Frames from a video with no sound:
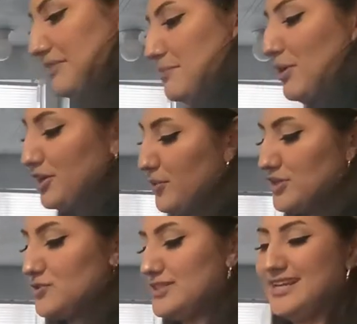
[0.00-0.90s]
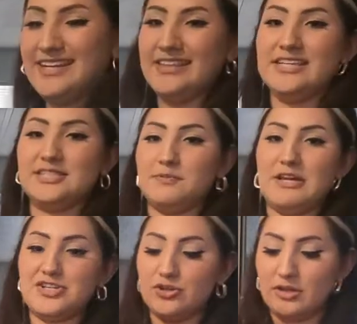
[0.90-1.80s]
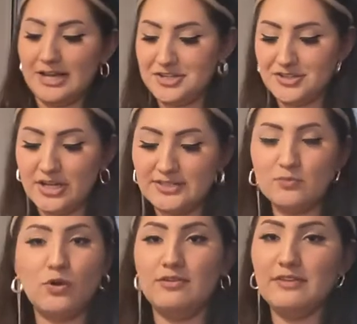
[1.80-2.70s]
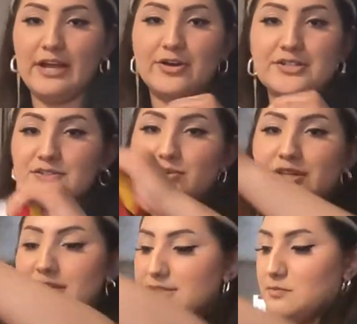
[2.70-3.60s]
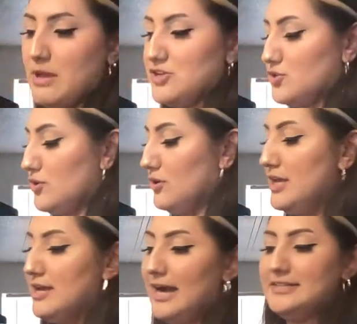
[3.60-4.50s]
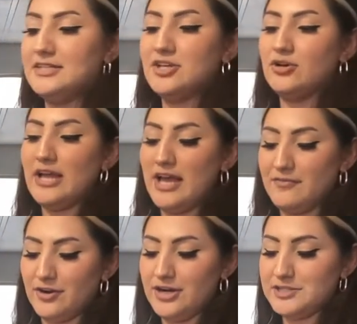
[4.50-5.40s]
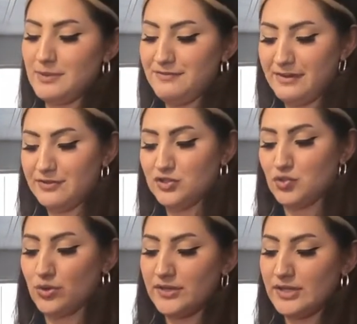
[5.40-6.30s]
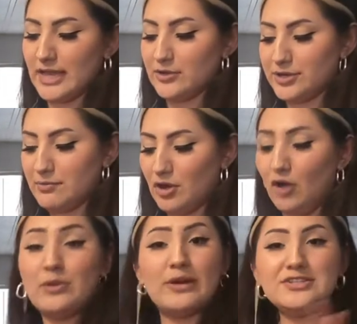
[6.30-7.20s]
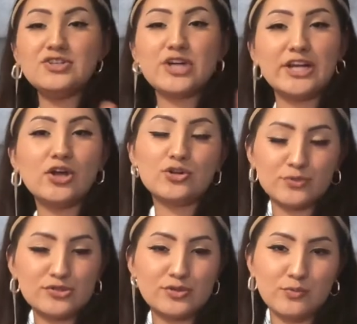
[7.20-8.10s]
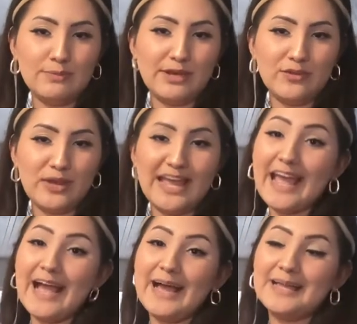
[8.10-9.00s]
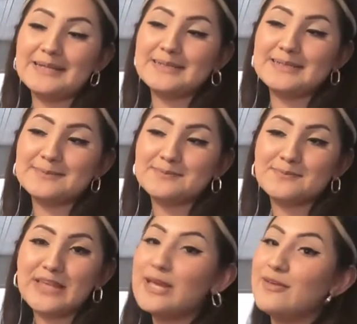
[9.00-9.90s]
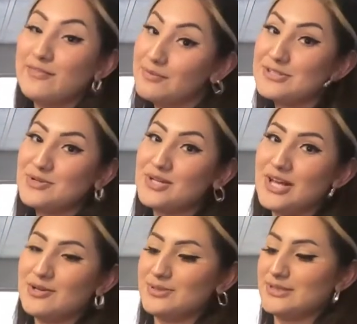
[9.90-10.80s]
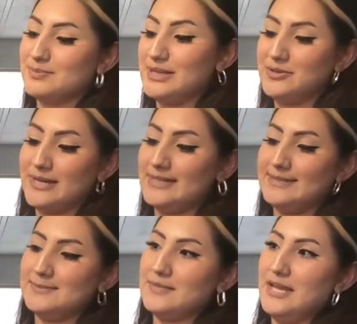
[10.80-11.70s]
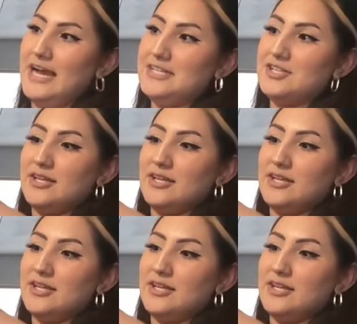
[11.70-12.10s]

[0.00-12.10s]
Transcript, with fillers: Bath and Body Works wasn't anything special. I just got some wallflowers, so nothing special. I did go to Ever. It's my favorite store in the Galleria Mall. We went to try to go to Rue twenty-one, by the way, and they were still closed. But anyways, I